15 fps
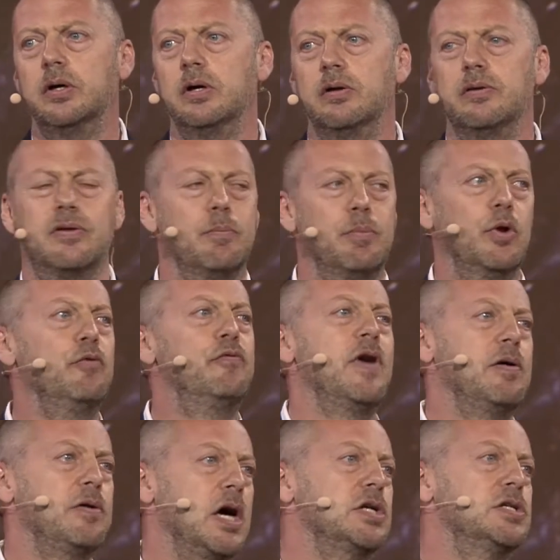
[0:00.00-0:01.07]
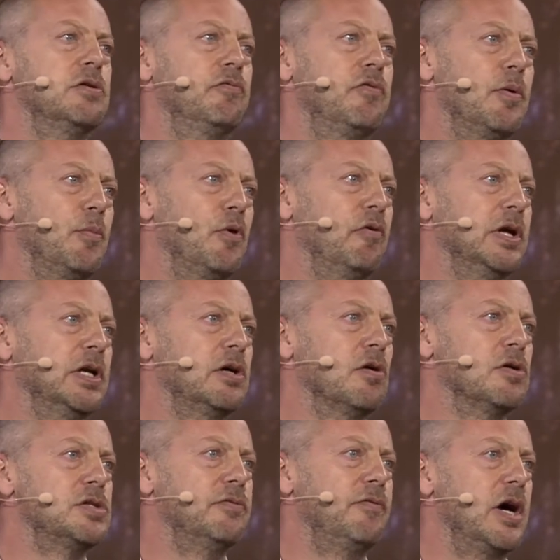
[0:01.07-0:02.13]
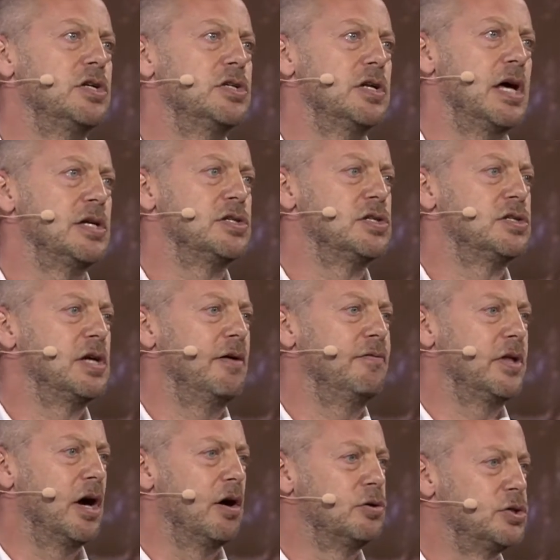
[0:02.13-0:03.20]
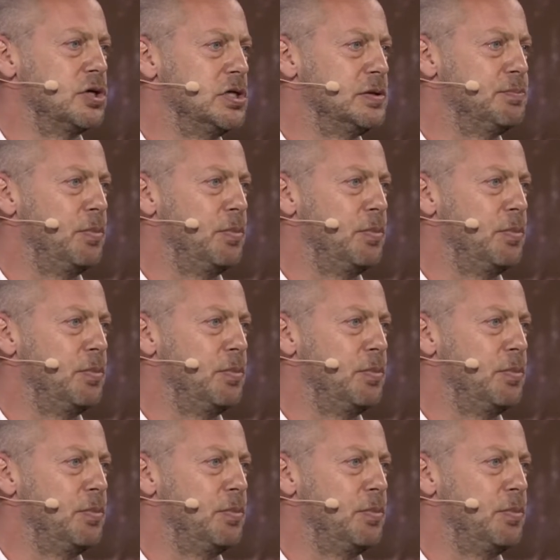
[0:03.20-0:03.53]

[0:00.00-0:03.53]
The Blue Foundation for Marine Conservation hasn't saved the oceans,